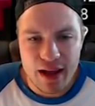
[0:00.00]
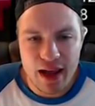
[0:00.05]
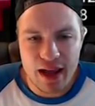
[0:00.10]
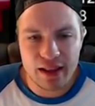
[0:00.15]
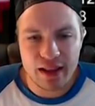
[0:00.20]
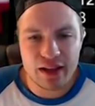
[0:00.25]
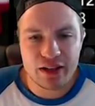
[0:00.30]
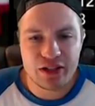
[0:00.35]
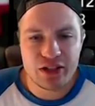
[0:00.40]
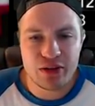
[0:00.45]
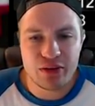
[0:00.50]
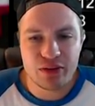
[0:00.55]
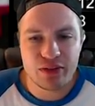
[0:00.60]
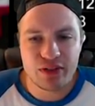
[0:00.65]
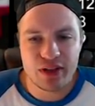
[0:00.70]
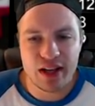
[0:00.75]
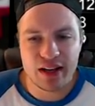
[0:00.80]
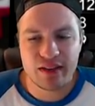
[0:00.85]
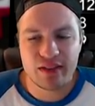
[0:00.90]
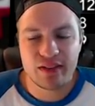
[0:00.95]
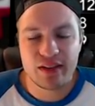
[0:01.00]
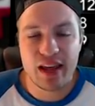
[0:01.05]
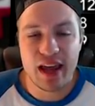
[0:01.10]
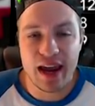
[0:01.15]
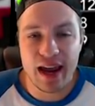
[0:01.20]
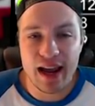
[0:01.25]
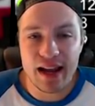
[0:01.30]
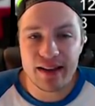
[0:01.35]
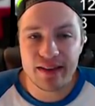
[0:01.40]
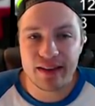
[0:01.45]
LSU six,
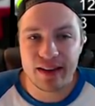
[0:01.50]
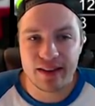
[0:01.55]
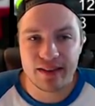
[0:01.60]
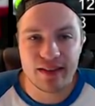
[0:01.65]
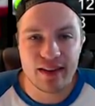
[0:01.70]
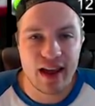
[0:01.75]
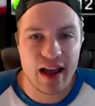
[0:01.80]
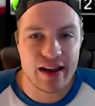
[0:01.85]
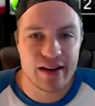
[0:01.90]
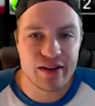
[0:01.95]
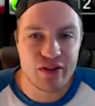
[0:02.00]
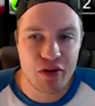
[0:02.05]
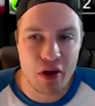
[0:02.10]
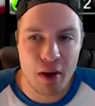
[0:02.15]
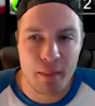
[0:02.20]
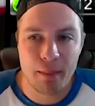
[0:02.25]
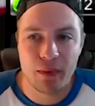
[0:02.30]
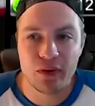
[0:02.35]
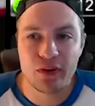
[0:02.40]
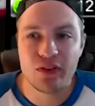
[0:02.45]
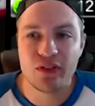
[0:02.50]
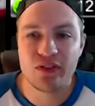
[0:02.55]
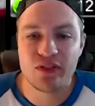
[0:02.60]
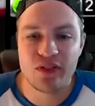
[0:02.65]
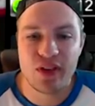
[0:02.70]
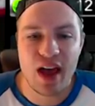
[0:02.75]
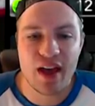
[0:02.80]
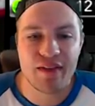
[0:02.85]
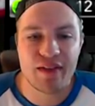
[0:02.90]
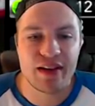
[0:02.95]
Kansas at number
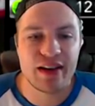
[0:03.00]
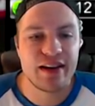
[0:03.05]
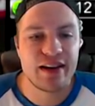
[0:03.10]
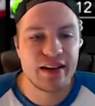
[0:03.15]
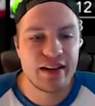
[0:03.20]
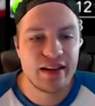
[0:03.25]
seven.